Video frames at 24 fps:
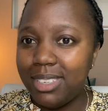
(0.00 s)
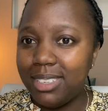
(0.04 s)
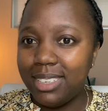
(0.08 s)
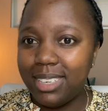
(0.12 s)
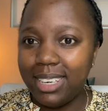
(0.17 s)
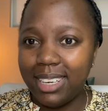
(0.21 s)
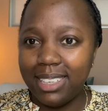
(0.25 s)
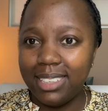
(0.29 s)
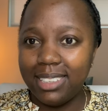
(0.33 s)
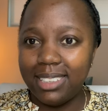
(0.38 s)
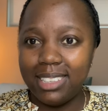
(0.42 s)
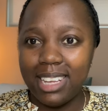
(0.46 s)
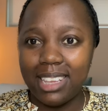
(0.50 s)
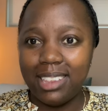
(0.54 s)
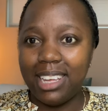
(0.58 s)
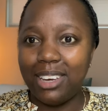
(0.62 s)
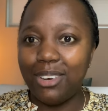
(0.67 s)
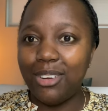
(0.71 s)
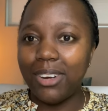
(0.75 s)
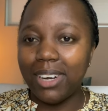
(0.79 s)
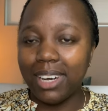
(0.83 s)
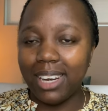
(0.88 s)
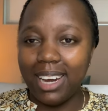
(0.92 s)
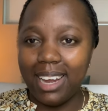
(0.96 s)
with trends is that
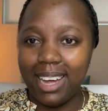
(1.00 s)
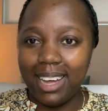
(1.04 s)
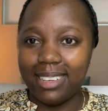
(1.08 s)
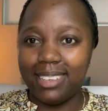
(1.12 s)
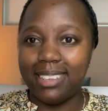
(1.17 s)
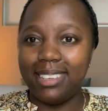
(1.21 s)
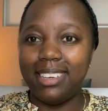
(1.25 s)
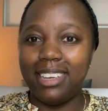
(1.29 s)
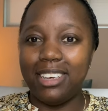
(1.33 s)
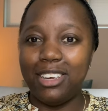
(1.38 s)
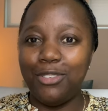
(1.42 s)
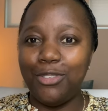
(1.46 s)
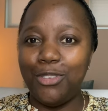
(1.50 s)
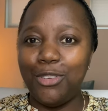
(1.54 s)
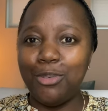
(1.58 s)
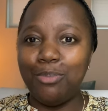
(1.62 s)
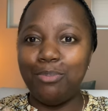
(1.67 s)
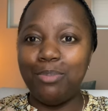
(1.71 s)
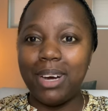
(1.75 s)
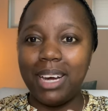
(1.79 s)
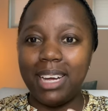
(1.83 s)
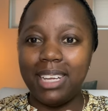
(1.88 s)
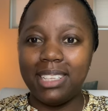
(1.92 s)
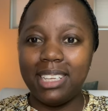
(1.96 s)
they don't last. And if
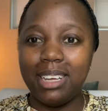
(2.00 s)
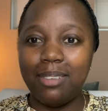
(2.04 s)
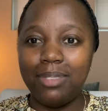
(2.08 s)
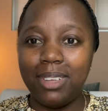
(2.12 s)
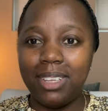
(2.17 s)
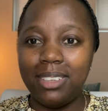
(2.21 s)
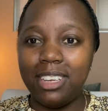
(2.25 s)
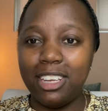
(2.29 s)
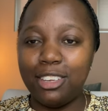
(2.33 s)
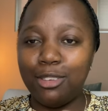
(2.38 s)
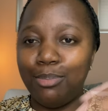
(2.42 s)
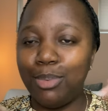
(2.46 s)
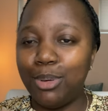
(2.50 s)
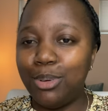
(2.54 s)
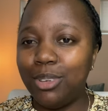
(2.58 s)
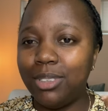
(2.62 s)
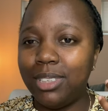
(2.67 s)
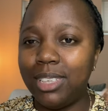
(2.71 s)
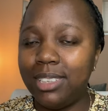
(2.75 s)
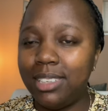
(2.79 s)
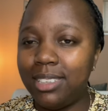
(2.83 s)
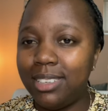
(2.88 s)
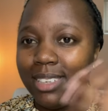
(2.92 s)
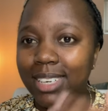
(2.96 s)
you buy something just
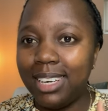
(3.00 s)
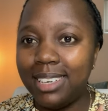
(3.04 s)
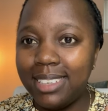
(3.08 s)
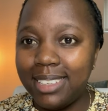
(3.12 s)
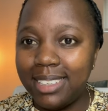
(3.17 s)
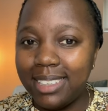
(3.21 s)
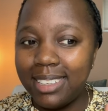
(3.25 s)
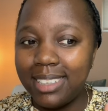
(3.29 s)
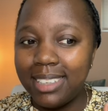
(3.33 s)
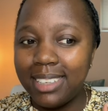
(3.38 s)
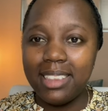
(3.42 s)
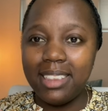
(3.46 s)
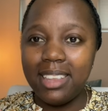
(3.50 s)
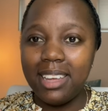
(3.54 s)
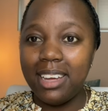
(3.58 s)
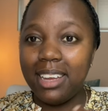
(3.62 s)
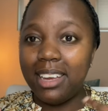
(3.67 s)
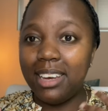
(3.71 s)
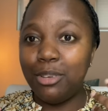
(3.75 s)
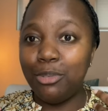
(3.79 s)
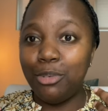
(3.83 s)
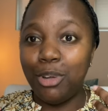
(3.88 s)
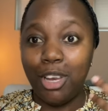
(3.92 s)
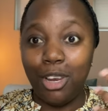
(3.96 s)
because it's trendy,
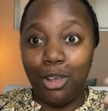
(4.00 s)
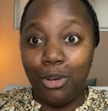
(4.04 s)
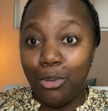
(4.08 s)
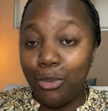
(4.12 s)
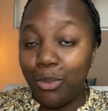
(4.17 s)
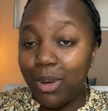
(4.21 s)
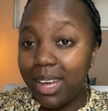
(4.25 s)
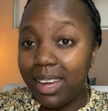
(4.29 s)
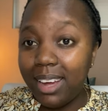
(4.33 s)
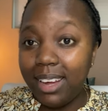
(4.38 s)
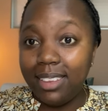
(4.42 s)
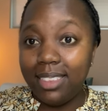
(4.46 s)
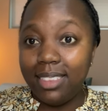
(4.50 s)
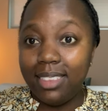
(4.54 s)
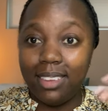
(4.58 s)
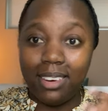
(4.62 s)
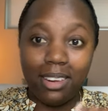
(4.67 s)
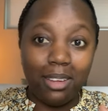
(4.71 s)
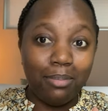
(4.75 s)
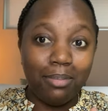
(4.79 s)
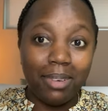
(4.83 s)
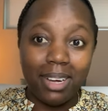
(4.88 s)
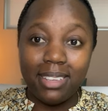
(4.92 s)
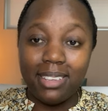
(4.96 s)
then will you wear it
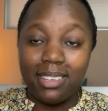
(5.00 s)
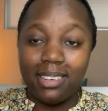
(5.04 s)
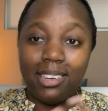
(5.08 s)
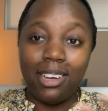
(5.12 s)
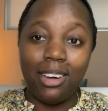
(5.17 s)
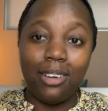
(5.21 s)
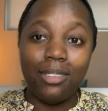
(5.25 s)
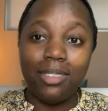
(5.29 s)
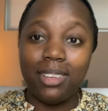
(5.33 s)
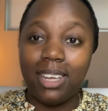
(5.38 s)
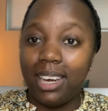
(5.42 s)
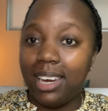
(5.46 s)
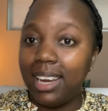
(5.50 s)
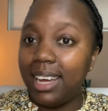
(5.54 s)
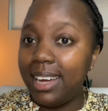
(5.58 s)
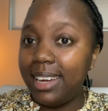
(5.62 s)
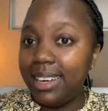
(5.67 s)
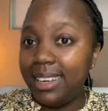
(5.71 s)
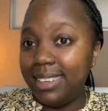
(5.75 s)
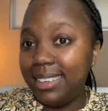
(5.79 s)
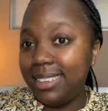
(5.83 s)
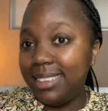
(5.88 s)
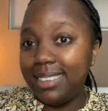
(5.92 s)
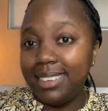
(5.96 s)
3 months down the
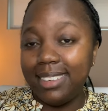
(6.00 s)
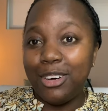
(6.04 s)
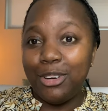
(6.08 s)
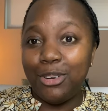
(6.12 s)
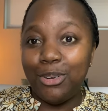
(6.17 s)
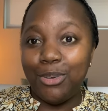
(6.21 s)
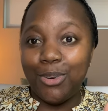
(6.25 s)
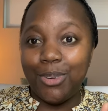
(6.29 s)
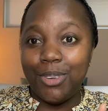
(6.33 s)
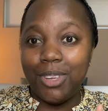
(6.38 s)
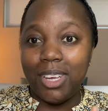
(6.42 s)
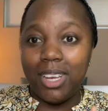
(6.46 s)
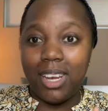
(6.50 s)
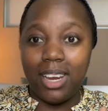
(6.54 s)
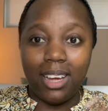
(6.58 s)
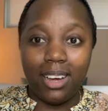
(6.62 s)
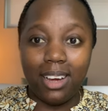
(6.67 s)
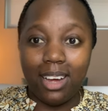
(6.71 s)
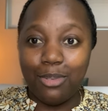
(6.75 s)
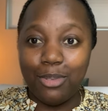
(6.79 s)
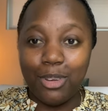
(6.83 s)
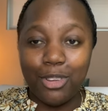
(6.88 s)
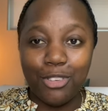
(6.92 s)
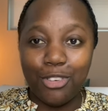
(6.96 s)
line? Or was it
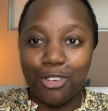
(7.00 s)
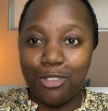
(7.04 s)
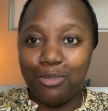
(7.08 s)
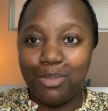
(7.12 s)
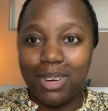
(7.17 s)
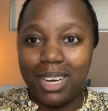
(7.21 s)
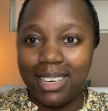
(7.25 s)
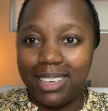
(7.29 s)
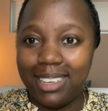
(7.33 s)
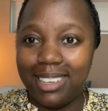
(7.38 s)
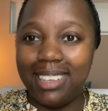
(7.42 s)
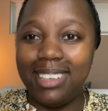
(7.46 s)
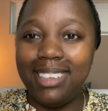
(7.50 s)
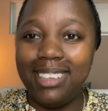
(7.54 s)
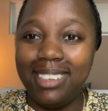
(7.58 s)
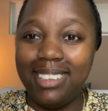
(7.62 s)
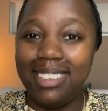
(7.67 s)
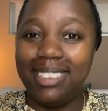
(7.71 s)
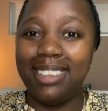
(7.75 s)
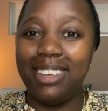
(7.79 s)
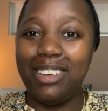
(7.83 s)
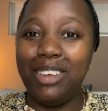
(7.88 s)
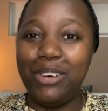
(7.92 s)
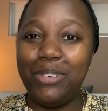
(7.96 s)
like a waste of money?
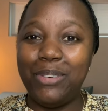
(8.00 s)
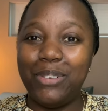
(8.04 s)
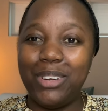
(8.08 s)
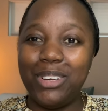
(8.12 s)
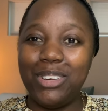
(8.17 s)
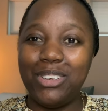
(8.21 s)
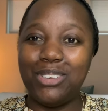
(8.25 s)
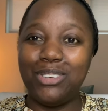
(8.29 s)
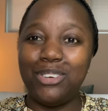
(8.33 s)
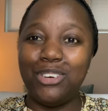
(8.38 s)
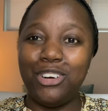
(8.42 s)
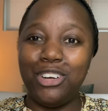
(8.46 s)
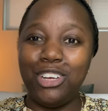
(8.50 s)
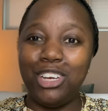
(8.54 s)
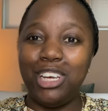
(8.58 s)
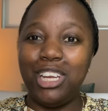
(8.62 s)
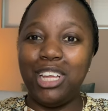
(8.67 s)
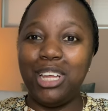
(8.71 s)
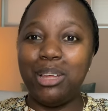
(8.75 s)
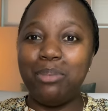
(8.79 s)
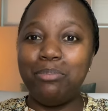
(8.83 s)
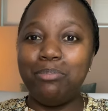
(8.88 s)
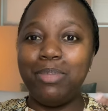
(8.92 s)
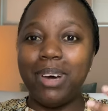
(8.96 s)
So you want to
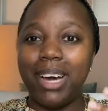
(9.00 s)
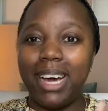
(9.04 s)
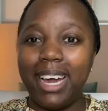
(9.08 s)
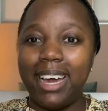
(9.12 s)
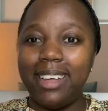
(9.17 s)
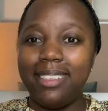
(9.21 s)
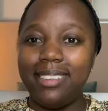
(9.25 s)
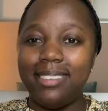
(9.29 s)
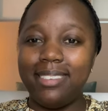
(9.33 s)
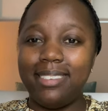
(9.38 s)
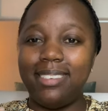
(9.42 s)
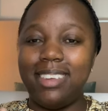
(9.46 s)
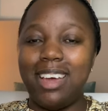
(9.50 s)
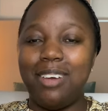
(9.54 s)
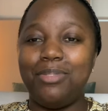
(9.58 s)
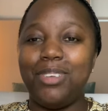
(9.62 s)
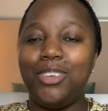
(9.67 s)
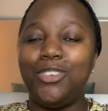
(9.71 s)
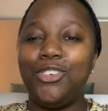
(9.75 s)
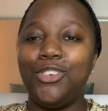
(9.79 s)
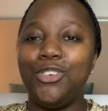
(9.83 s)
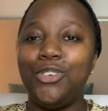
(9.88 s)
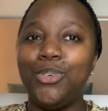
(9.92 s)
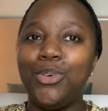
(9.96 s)
only buy the
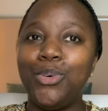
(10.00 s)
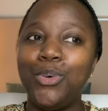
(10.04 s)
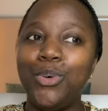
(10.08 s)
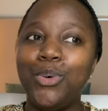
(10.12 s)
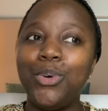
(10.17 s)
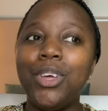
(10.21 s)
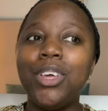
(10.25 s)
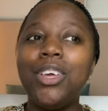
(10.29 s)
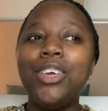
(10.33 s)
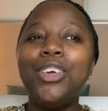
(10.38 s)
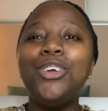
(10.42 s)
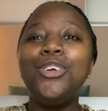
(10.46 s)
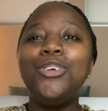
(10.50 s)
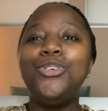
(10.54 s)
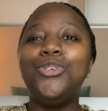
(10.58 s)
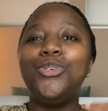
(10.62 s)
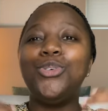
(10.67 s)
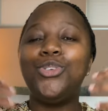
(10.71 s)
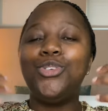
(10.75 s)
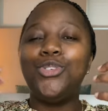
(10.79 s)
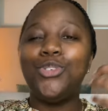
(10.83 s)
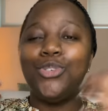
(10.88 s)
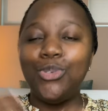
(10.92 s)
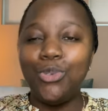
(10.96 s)
stuff that you know
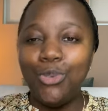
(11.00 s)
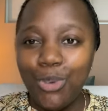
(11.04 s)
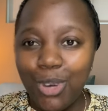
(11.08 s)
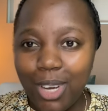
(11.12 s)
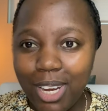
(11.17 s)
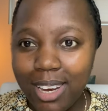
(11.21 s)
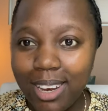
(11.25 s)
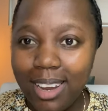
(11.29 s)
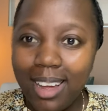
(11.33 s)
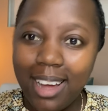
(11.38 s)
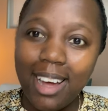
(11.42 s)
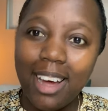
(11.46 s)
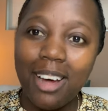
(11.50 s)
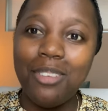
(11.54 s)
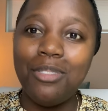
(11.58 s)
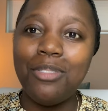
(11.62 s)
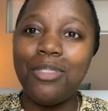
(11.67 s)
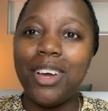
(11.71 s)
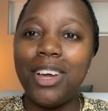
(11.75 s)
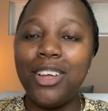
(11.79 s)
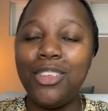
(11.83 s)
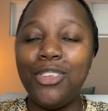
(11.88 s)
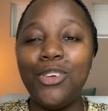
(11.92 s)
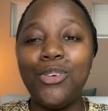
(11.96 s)
you truly
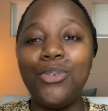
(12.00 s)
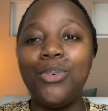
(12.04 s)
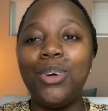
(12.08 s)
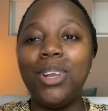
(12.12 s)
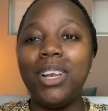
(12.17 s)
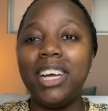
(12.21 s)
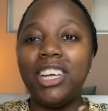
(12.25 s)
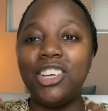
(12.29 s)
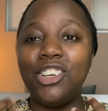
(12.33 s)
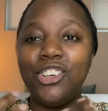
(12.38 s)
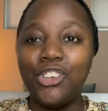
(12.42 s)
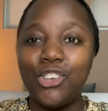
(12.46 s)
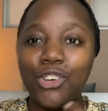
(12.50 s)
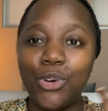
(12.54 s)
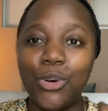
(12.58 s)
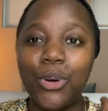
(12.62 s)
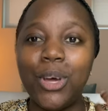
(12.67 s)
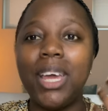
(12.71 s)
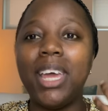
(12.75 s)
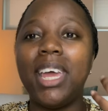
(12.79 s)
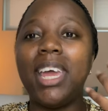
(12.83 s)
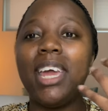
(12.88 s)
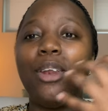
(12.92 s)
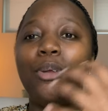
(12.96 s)
love and you will
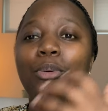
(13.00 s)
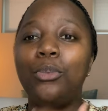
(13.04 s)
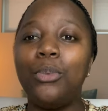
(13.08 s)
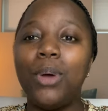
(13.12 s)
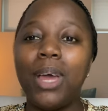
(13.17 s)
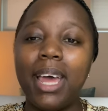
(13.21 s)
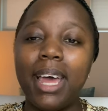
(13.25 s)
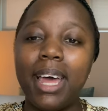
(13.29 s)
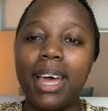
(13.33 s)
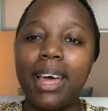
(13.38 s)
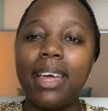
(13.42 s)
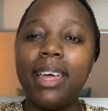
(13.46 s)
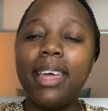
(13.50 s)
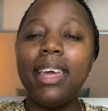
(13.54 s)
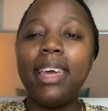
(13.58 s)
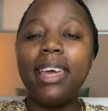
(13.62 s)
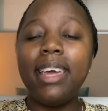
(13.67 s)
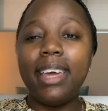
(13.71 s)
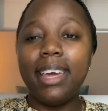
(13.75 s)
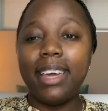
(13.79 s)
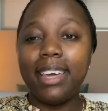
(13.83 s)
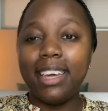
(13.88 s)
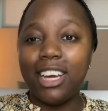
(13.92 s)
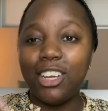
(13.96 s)
enjoy and wear
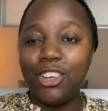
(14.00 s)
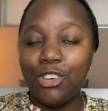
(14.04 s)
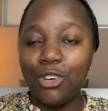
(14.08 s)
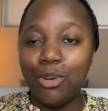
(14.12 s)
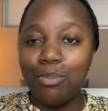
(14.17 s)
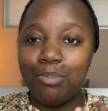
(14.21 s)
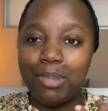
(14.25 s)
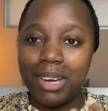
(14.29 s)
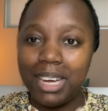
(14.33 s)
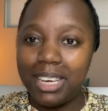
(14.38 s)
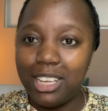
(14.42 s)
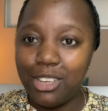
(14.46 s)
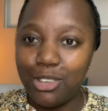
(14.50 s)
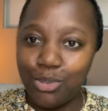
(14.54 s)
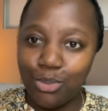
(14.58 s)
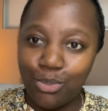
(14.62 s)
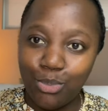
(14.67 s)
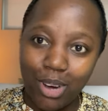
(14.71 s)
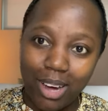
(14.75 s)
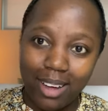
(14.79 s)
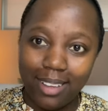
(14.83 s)
and get your money's